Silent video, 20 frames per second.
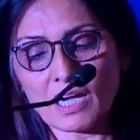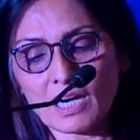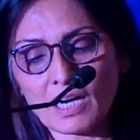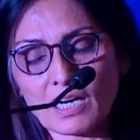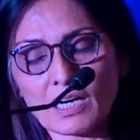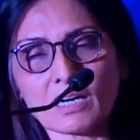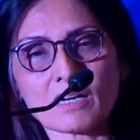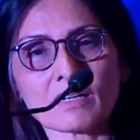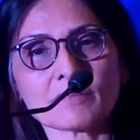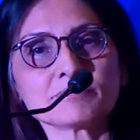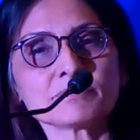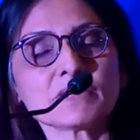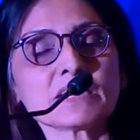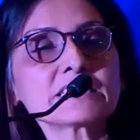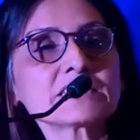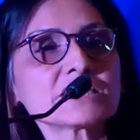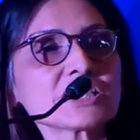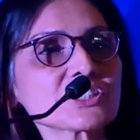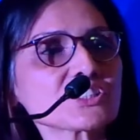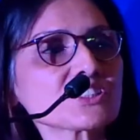Uh, a
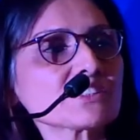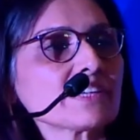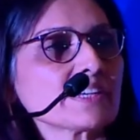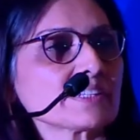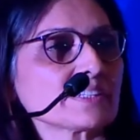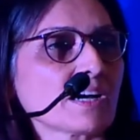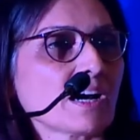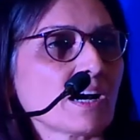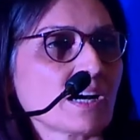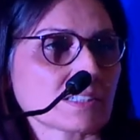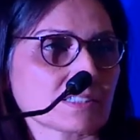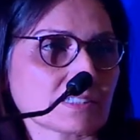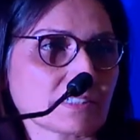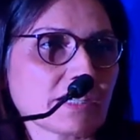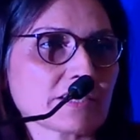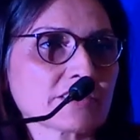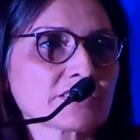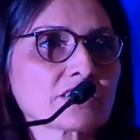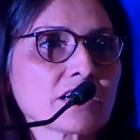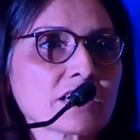teacher at heart.
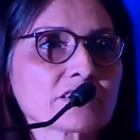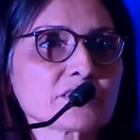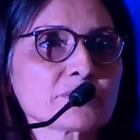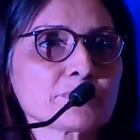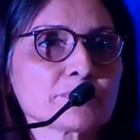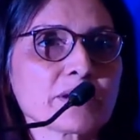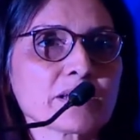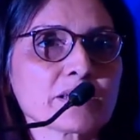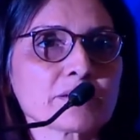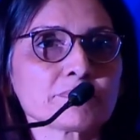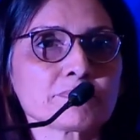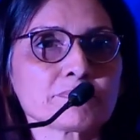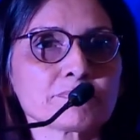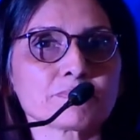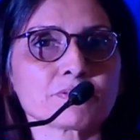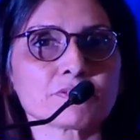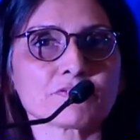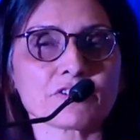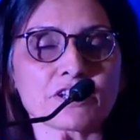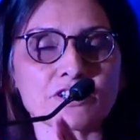I started my
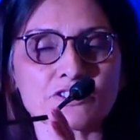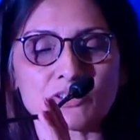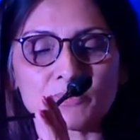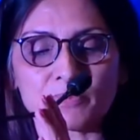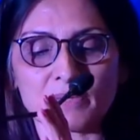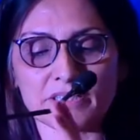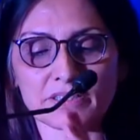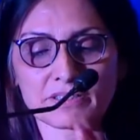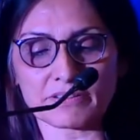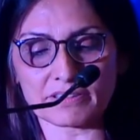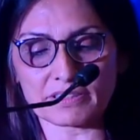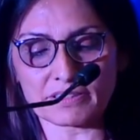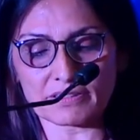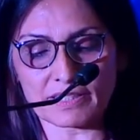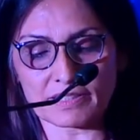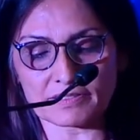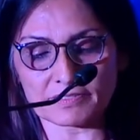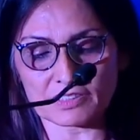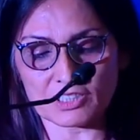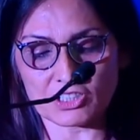profession, my career
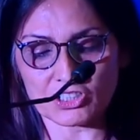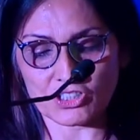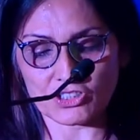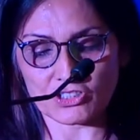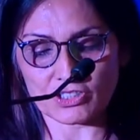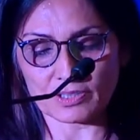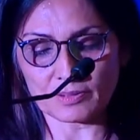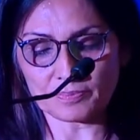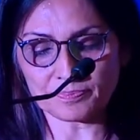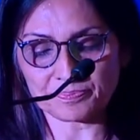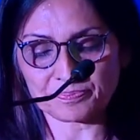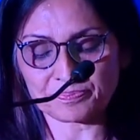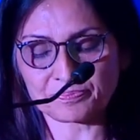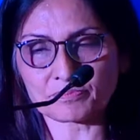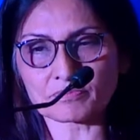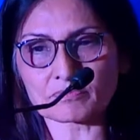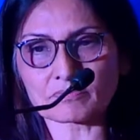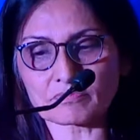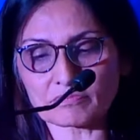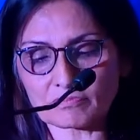as a teacher.
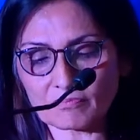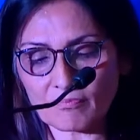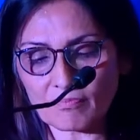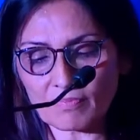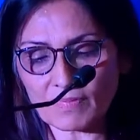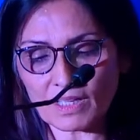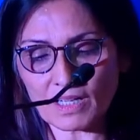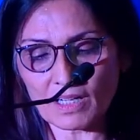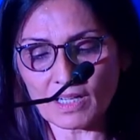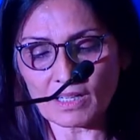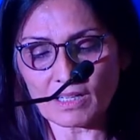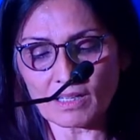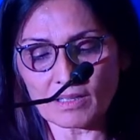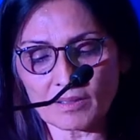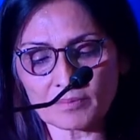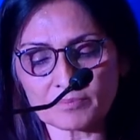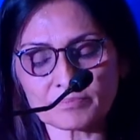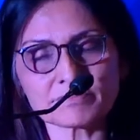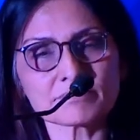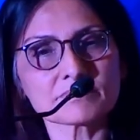
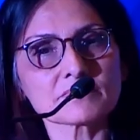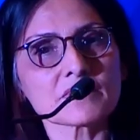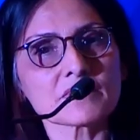Um,